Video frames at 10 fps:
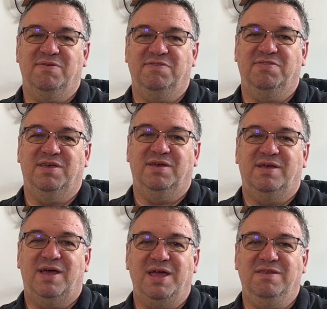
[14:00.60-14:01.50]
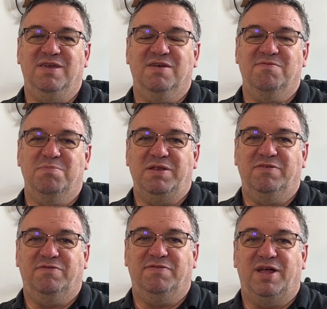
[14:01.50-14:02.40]
is the idea of
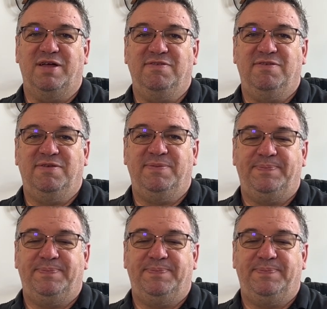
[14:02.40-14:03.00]
mental floss.